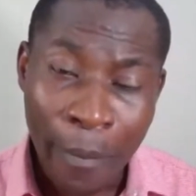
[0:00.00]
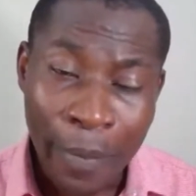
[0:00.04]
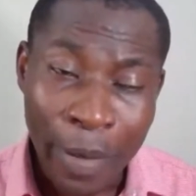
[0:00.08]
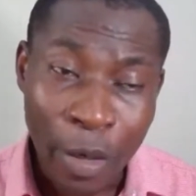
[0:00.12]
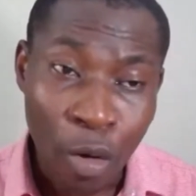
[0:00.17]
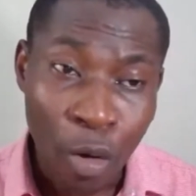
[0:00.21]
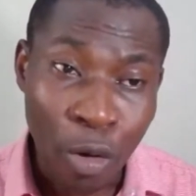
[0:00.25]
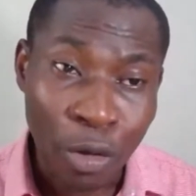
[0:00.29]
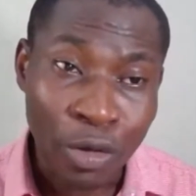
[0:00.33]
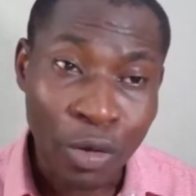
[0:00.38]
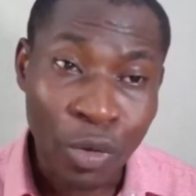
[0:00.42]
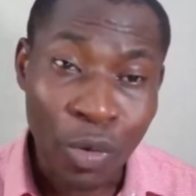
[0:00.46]

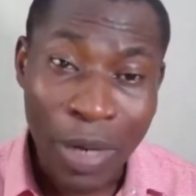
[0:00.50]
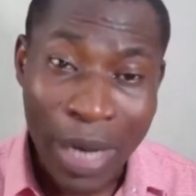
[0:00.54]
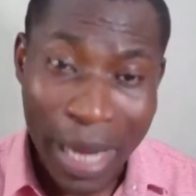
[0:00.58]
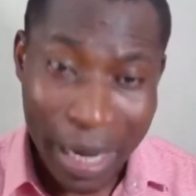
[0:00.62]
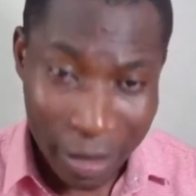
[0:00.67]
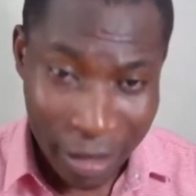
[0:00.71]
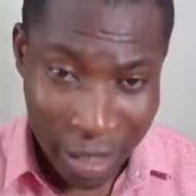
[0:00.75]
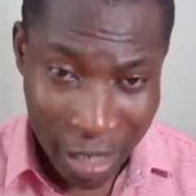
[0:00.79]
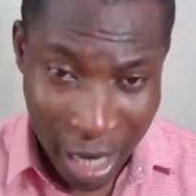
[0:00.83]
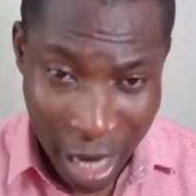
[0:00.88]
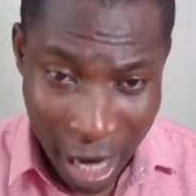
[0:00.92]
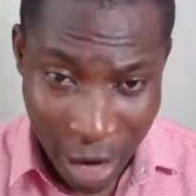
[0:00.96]
because you
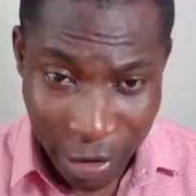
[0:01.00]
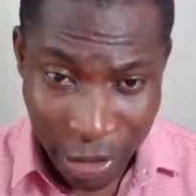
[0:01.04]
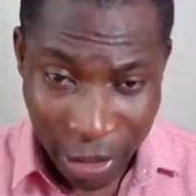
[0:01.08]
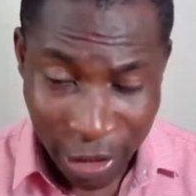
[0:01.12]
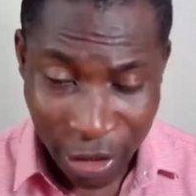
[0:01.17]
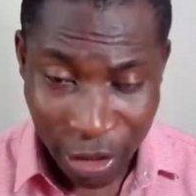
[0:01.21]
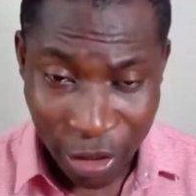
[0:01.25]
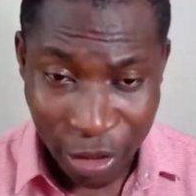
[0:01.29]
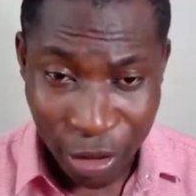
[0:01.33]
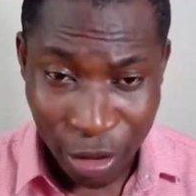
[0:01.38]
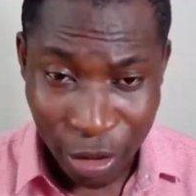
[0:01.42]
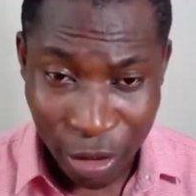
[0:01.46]
lack the
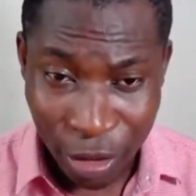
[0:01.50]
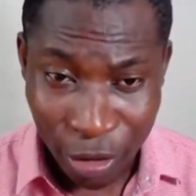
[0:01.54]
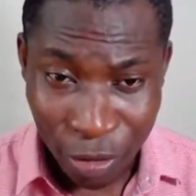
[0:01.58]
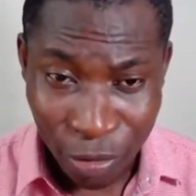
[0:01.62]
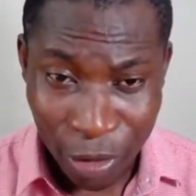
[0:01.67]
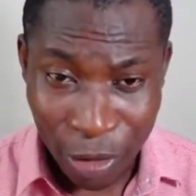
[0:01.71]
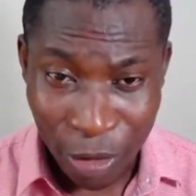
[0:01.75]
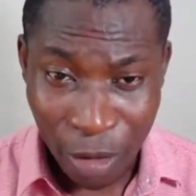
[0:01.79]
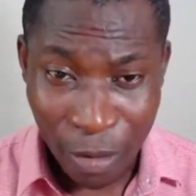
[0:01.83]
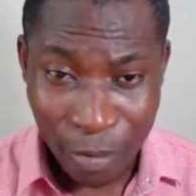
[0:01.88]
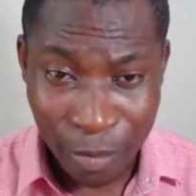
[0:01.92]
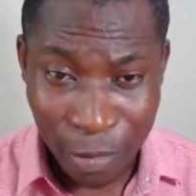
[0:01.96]
courage.
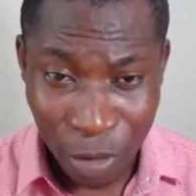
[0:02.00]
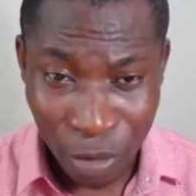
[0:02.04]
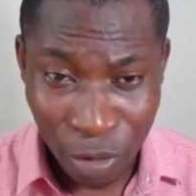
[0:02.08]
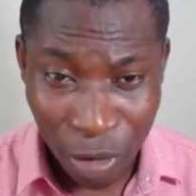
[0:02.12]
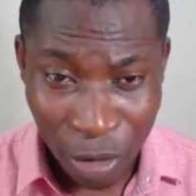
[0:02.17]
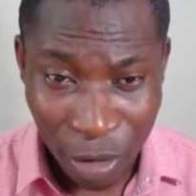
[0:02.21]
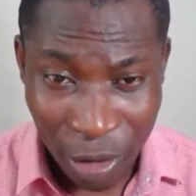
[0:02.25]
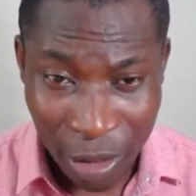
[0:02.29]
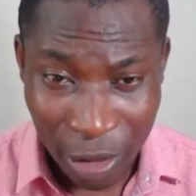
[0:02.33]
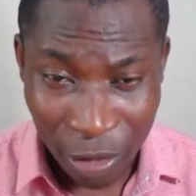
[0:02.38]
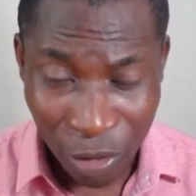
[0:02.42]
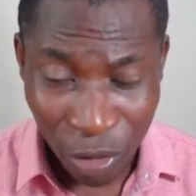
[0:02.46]
You
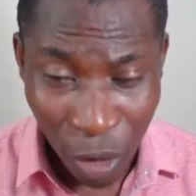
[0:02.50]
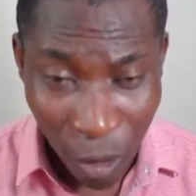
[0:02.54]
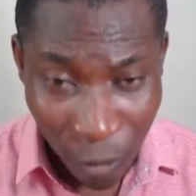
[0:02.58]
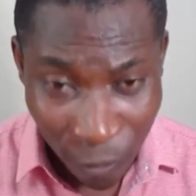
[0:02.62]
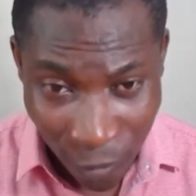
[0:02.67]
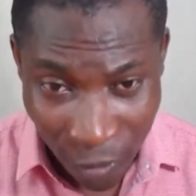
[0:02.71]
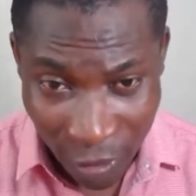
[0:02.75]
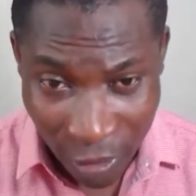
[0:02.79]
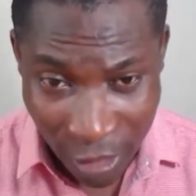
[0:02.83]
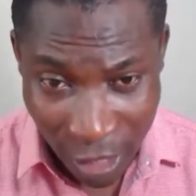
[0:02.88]
are not a tough